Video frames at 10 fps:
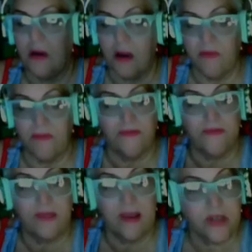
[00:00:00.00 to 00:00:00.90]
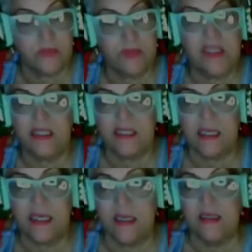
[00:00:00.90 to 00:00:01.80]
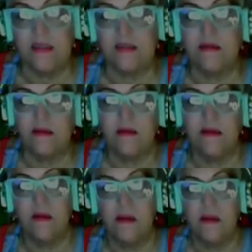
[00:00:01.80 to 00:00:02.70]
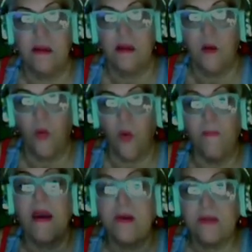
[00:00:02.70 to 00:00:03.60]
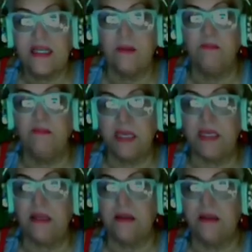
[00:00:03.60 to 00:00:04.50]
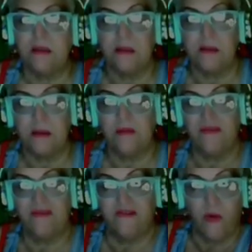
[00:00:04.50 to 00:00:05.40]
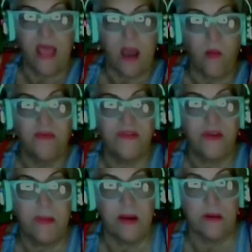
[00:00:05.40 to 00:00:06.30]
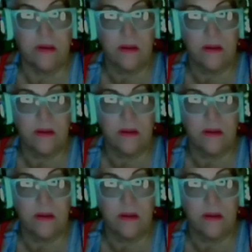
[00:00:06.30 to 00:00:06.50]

of their species is where males compete for that one female.